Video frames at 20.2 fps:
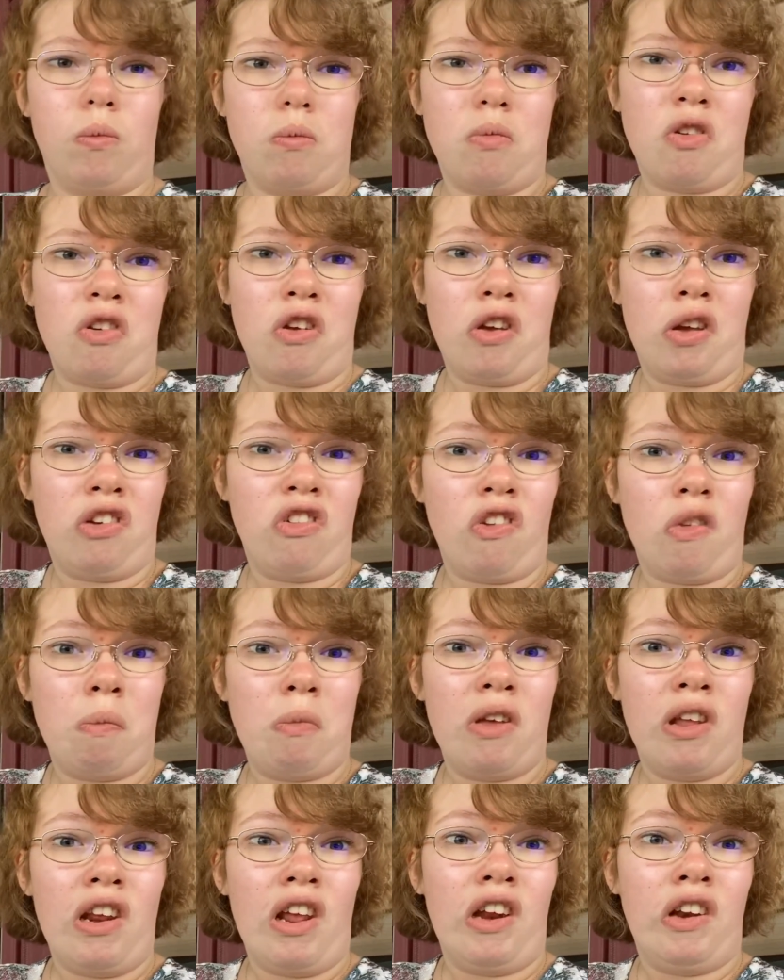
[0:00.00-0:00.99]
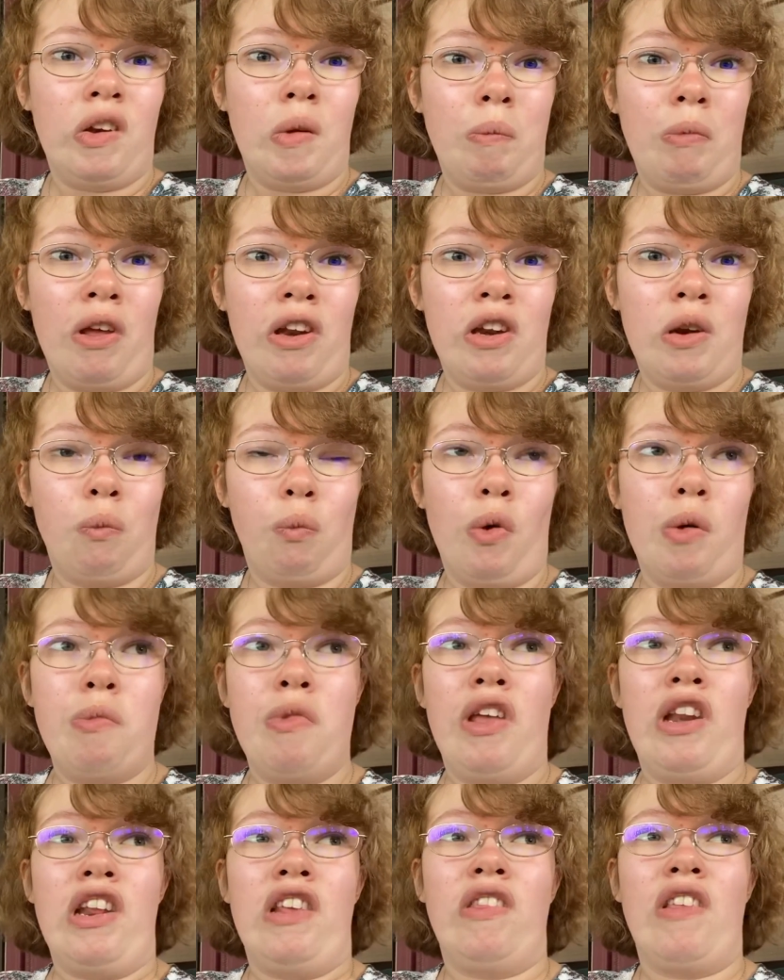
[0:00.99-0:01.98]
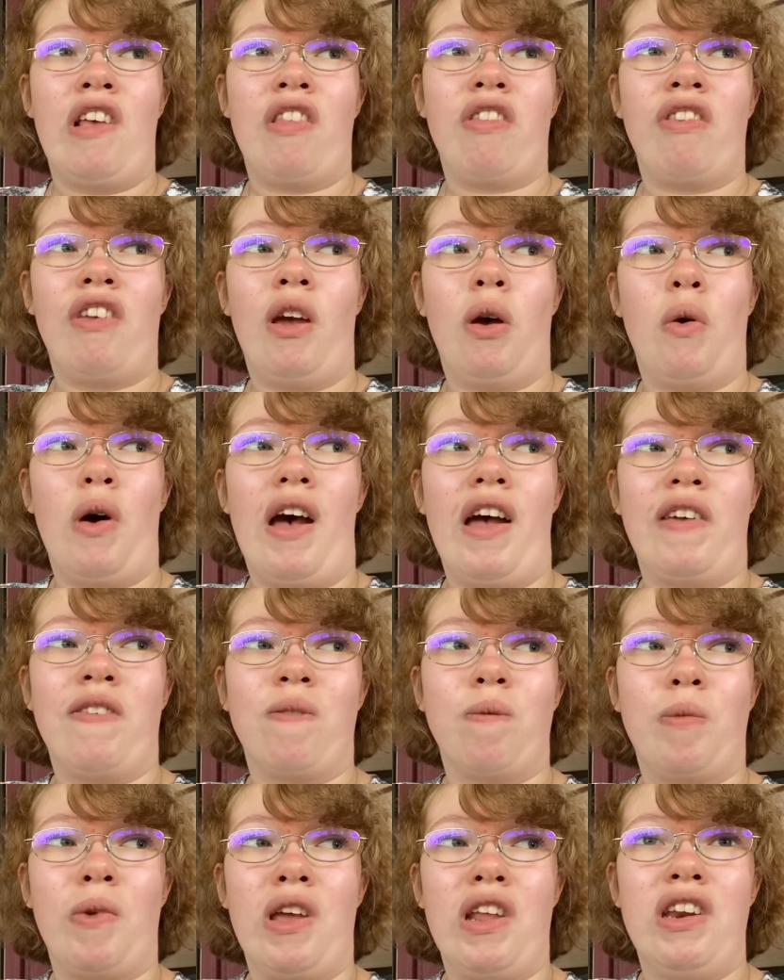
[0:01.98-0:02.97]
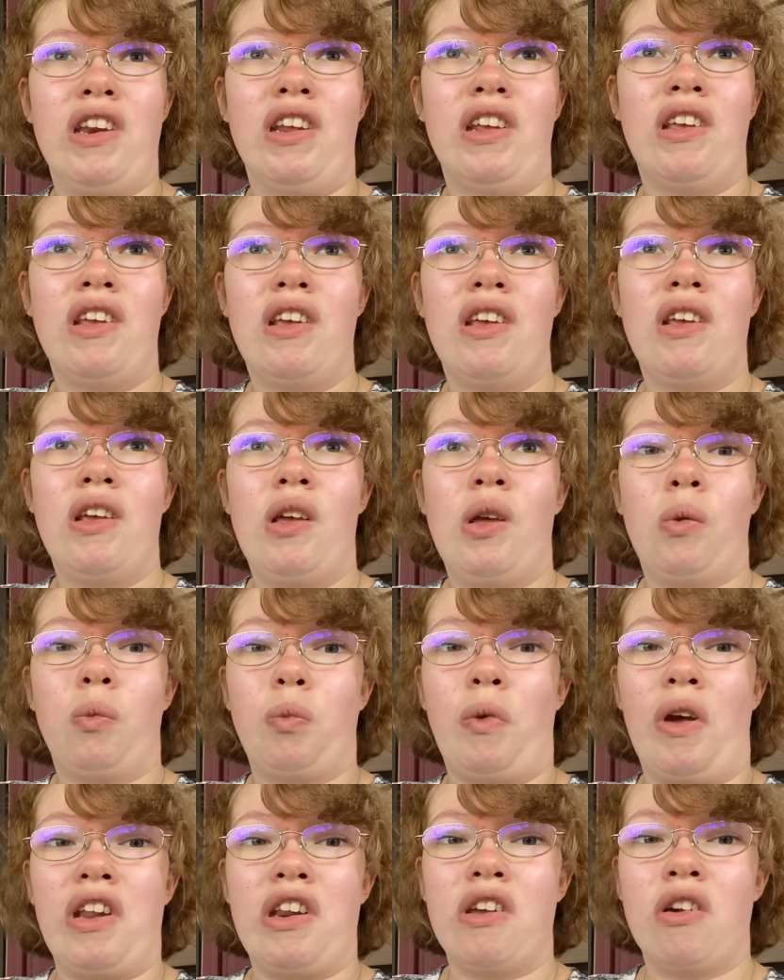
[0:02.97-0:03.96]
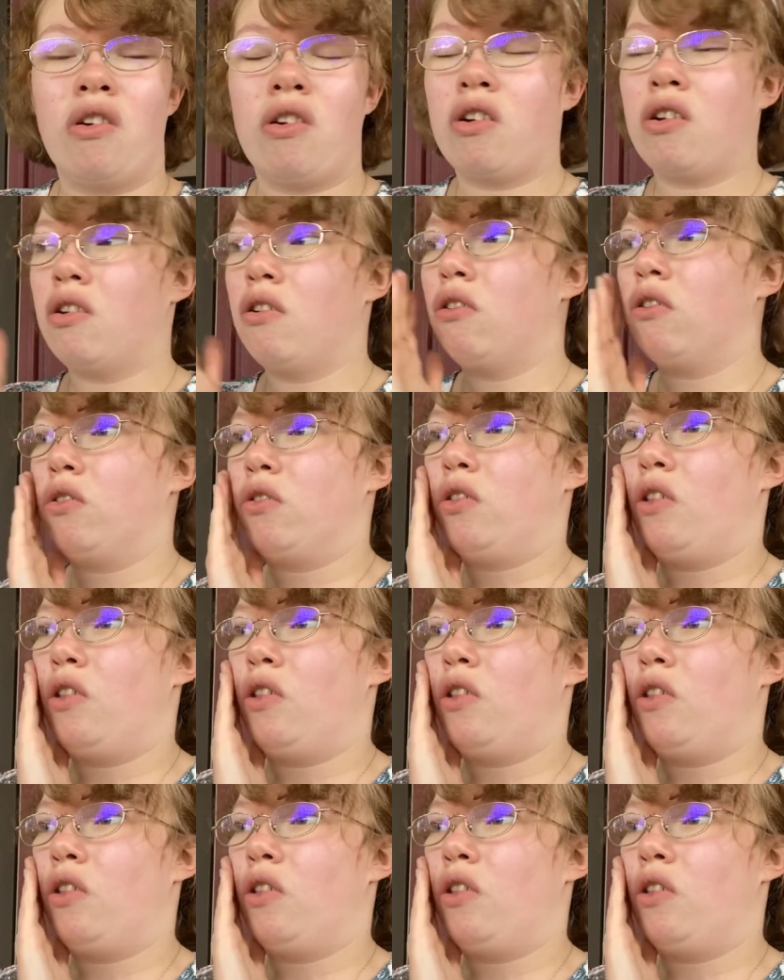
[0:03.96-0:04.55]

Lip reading: she could just be an independent woman, and that's how I've been writing her.